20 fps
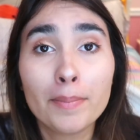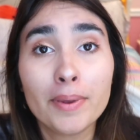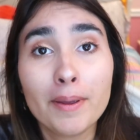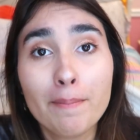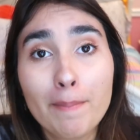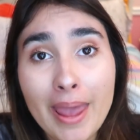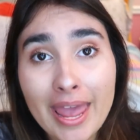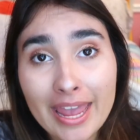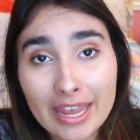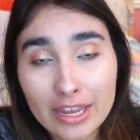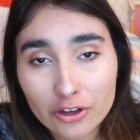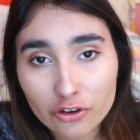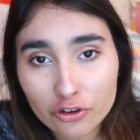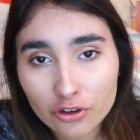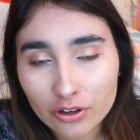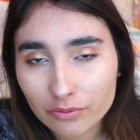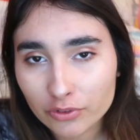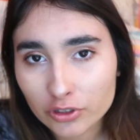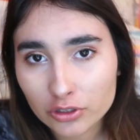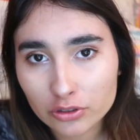be
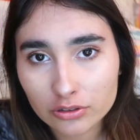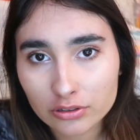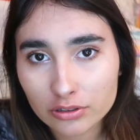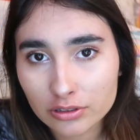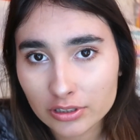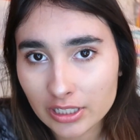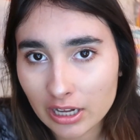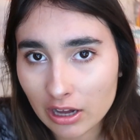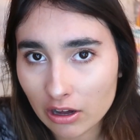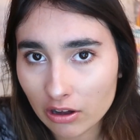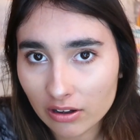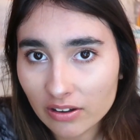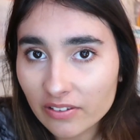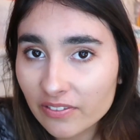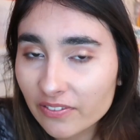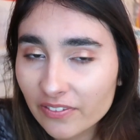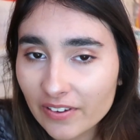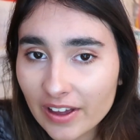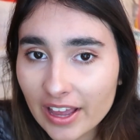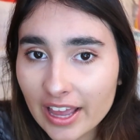patient with
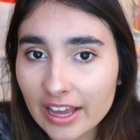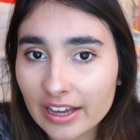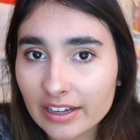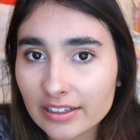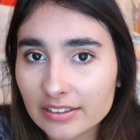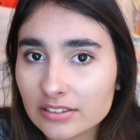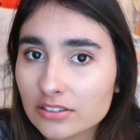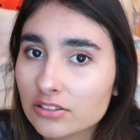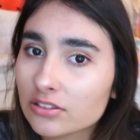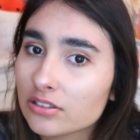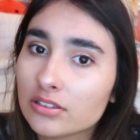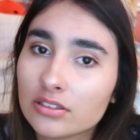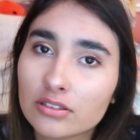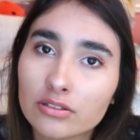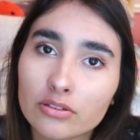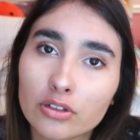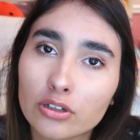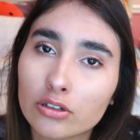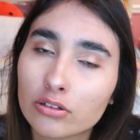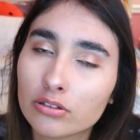yourself, and just
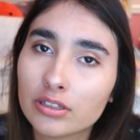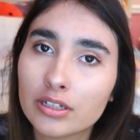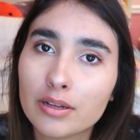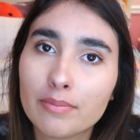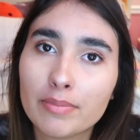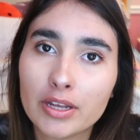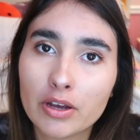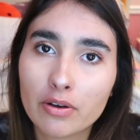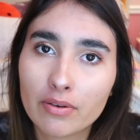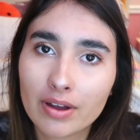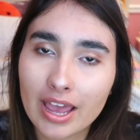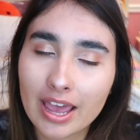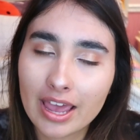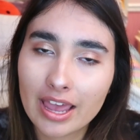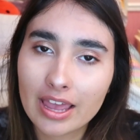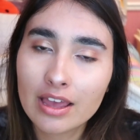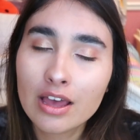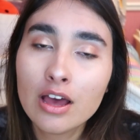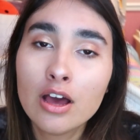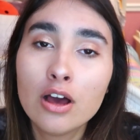learn to be
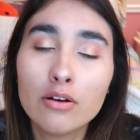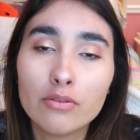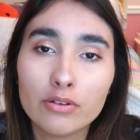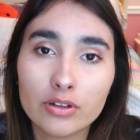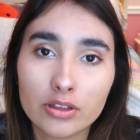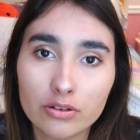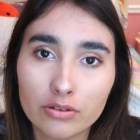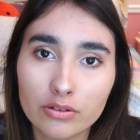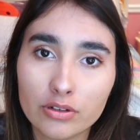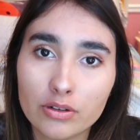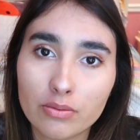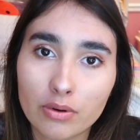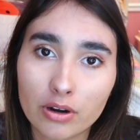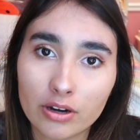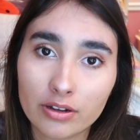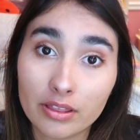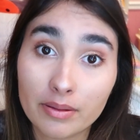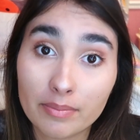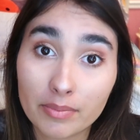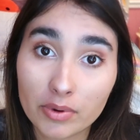okay with who you
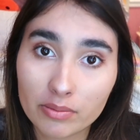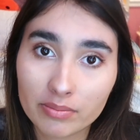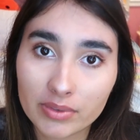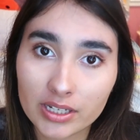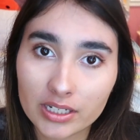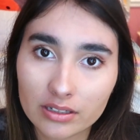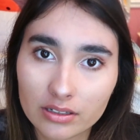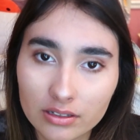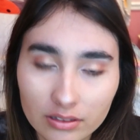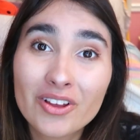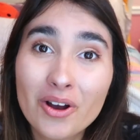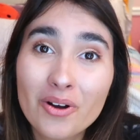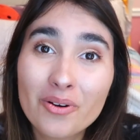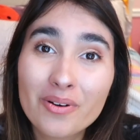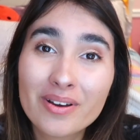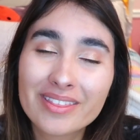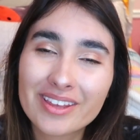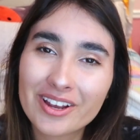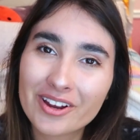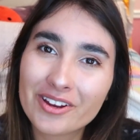are in the moment.
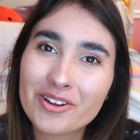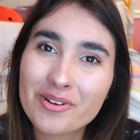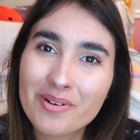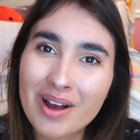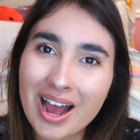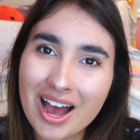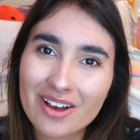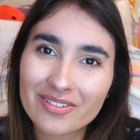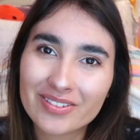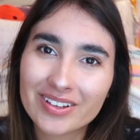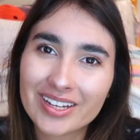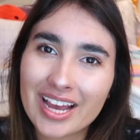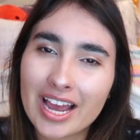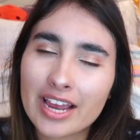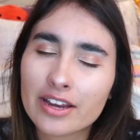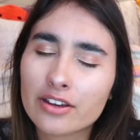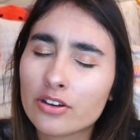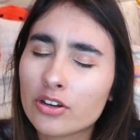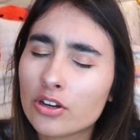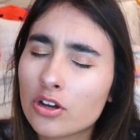So there you have it.
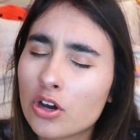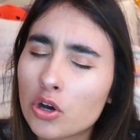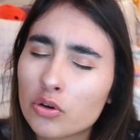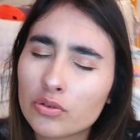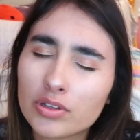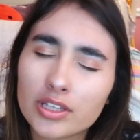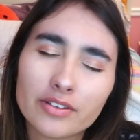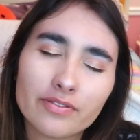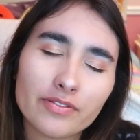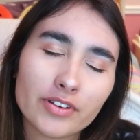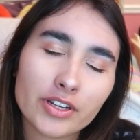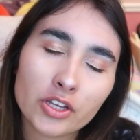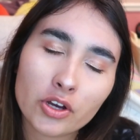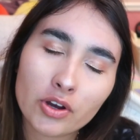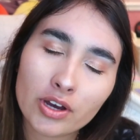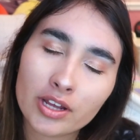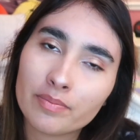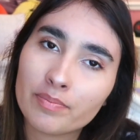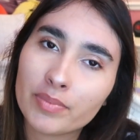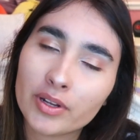I know this
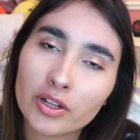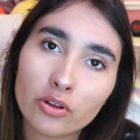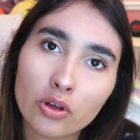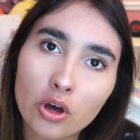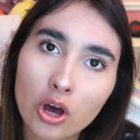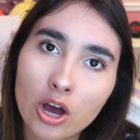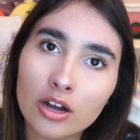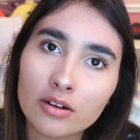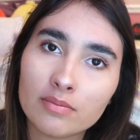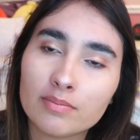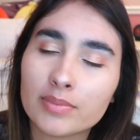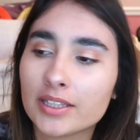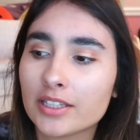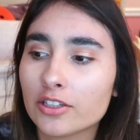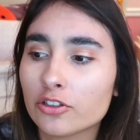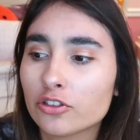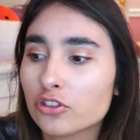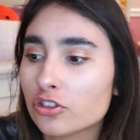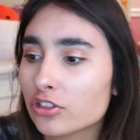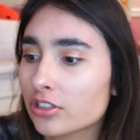video has been long, but
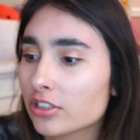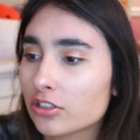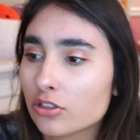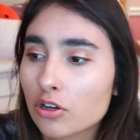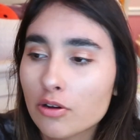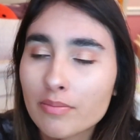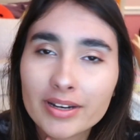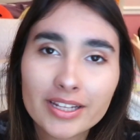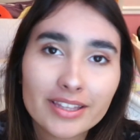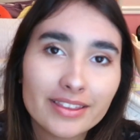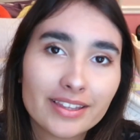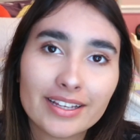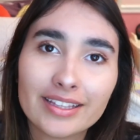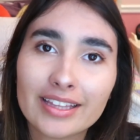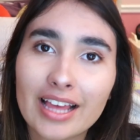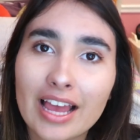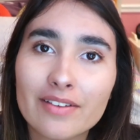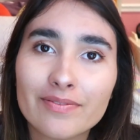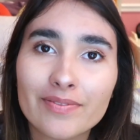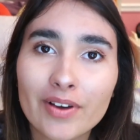there's just so many
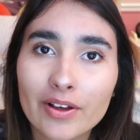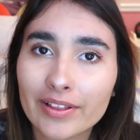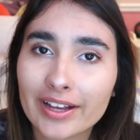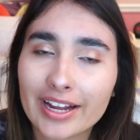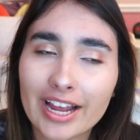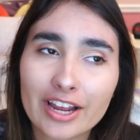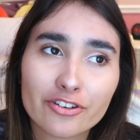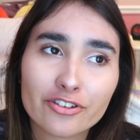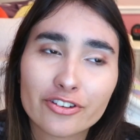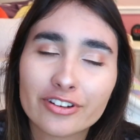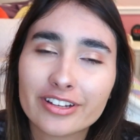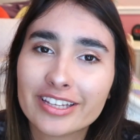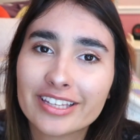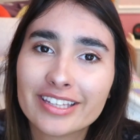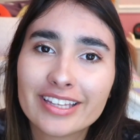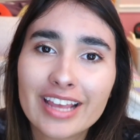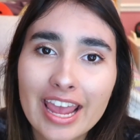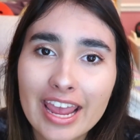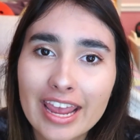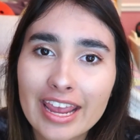things I felt like I should
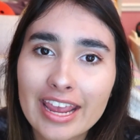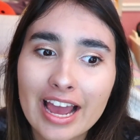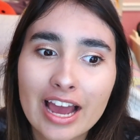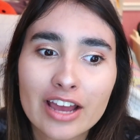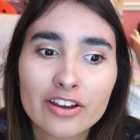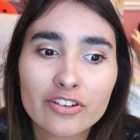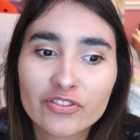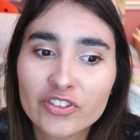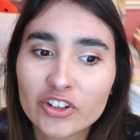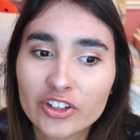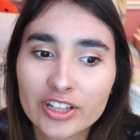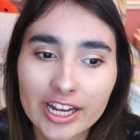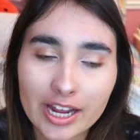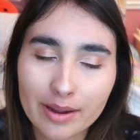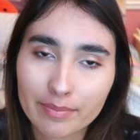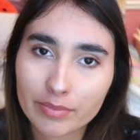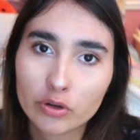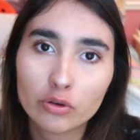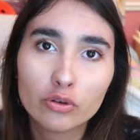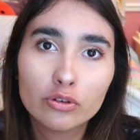say. I feel like
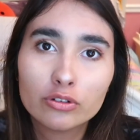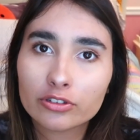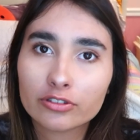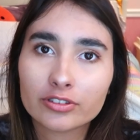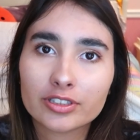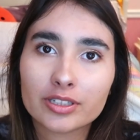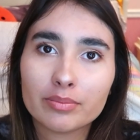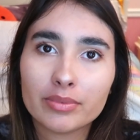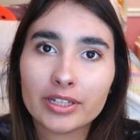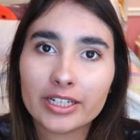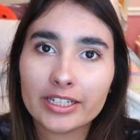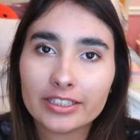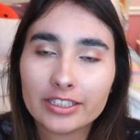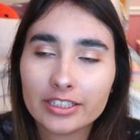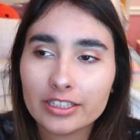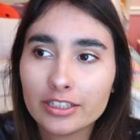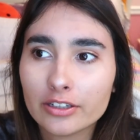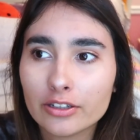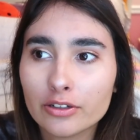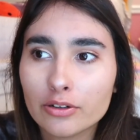I'm an older sibling
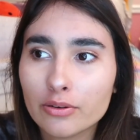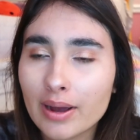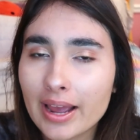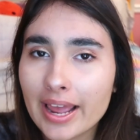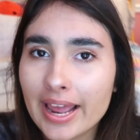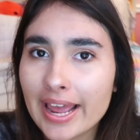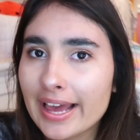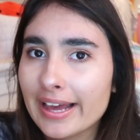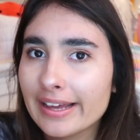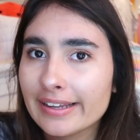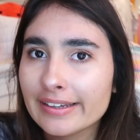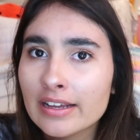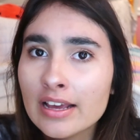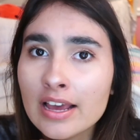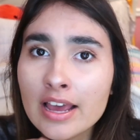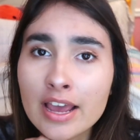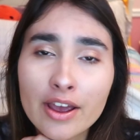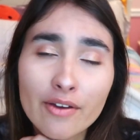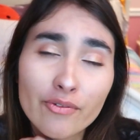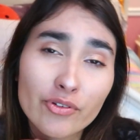to you, and
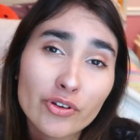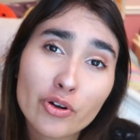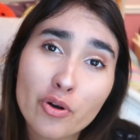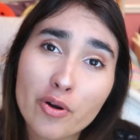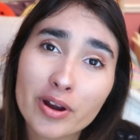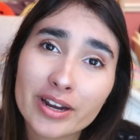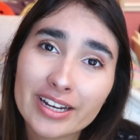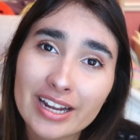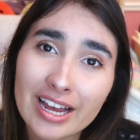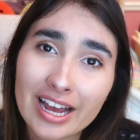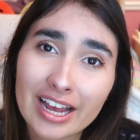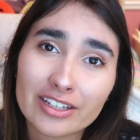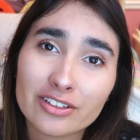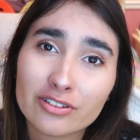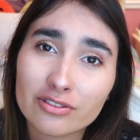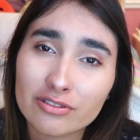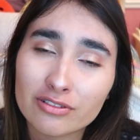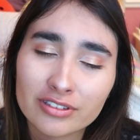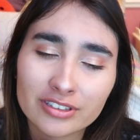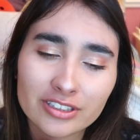if you're going into high
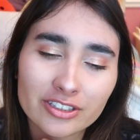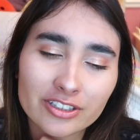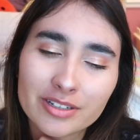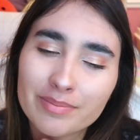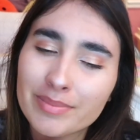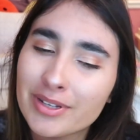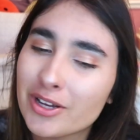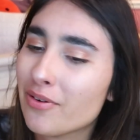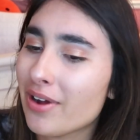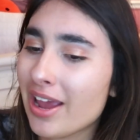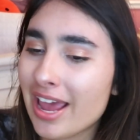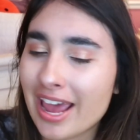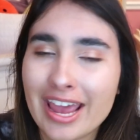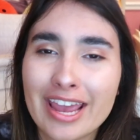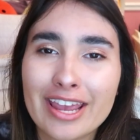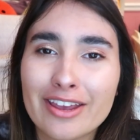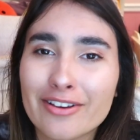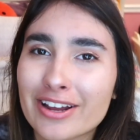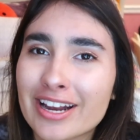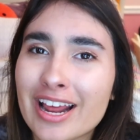school, it's gonna be
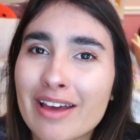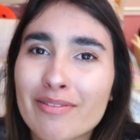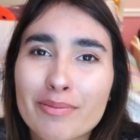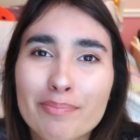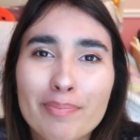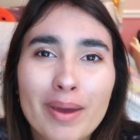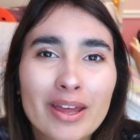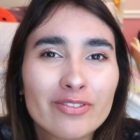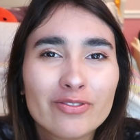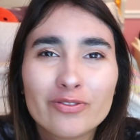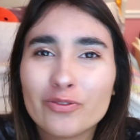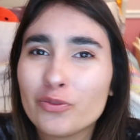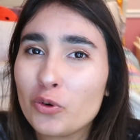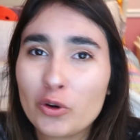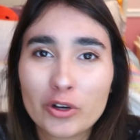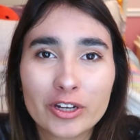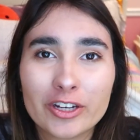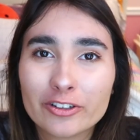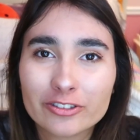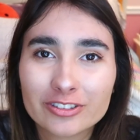okay. You're gonna have the best
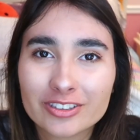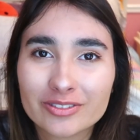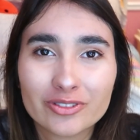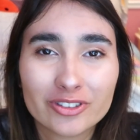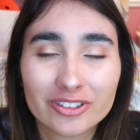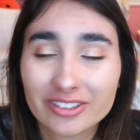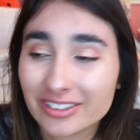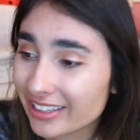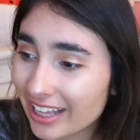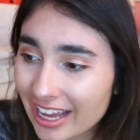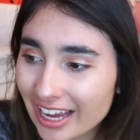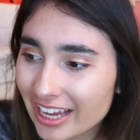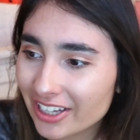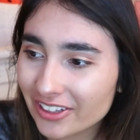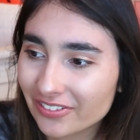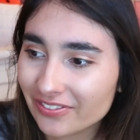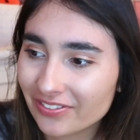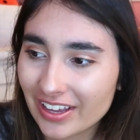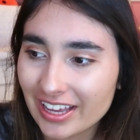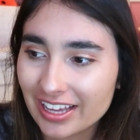4 years of your
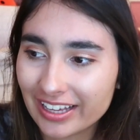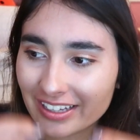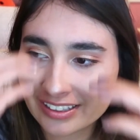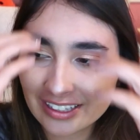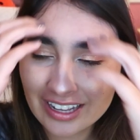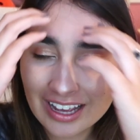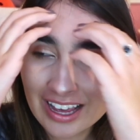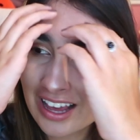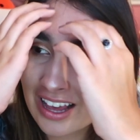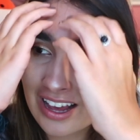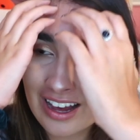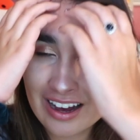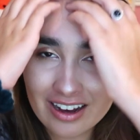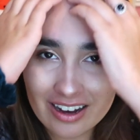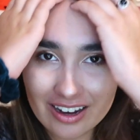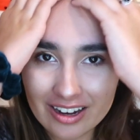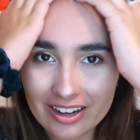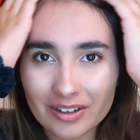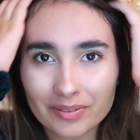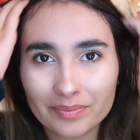life, and
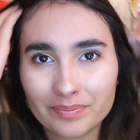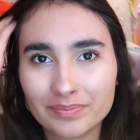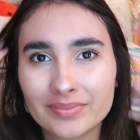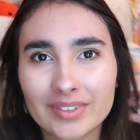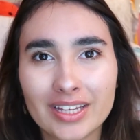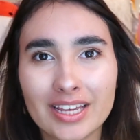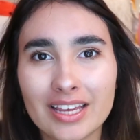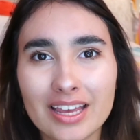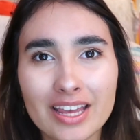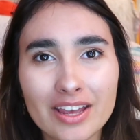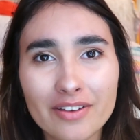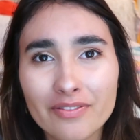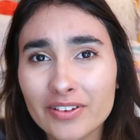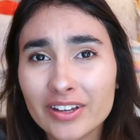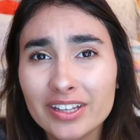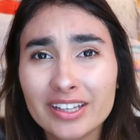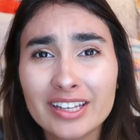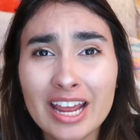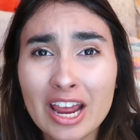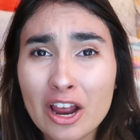if
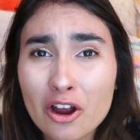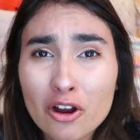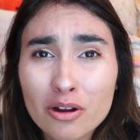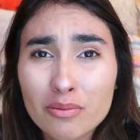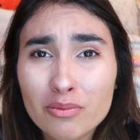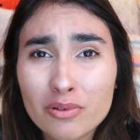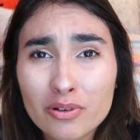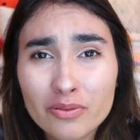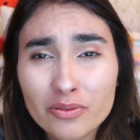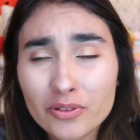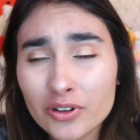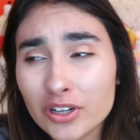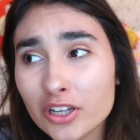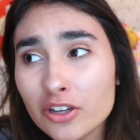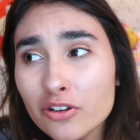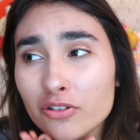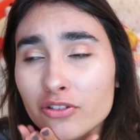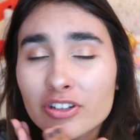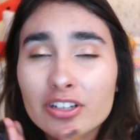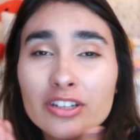it's terrible for
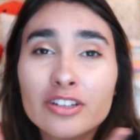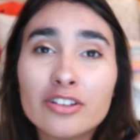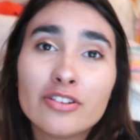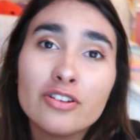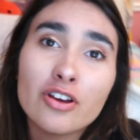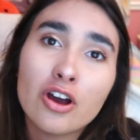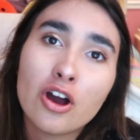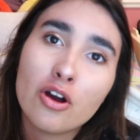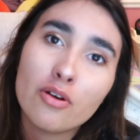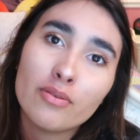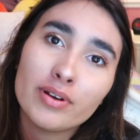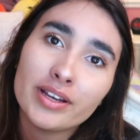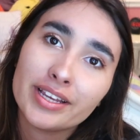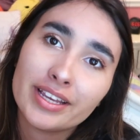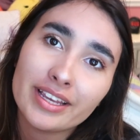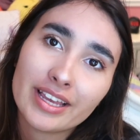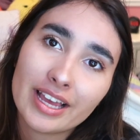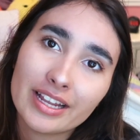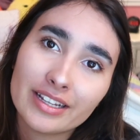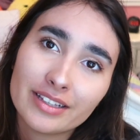you, just know
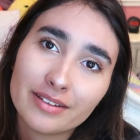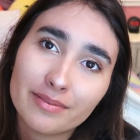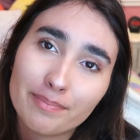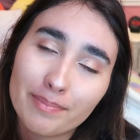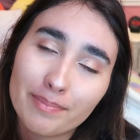it gets